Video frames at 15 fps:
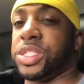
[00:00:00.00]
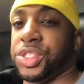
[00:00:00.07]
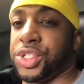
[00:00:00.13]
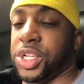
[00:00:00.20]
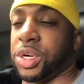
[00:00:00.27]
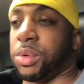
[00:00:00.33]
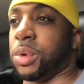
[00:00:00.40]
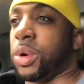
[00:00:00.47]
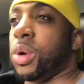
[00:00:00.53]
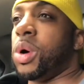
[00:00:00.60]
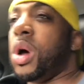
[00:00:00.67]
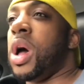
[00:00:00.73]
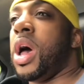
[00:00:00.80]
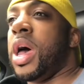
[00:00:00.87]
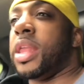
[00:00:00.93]
General,
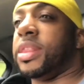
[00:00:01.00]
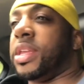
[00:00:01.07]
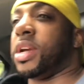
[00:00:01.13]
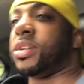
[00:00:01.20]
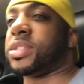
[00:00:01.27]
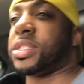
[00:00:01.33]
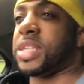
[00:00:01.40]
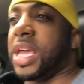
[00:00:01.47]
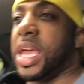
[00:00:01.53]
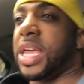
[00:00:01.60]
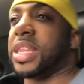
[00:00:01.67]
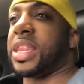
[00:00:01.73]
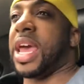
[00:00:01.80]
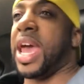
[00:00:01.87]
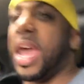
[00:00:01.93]
they're
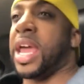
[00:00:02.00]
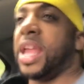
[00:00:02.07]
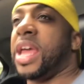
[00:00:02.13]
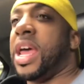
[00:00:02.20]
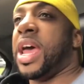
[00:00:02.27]
saying that